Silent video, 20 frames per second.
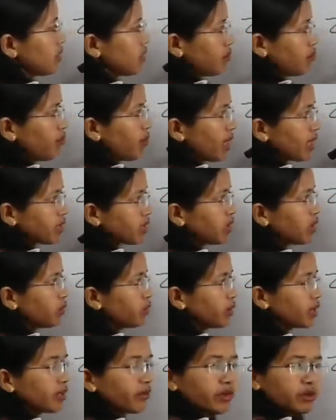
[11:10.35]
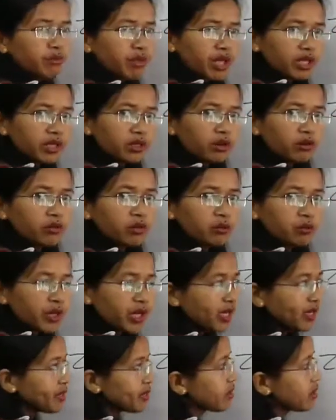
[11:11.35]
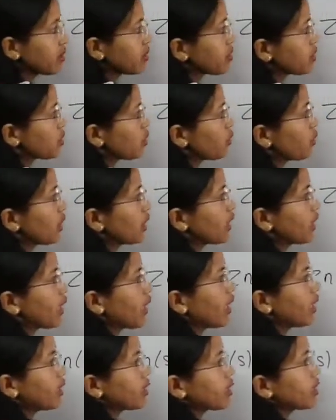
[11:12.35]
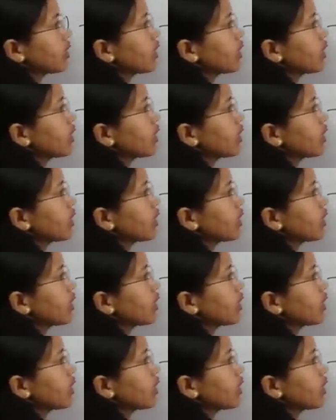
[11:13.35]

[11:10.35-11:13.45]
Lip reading: metal with the remaining of the base. So we'll get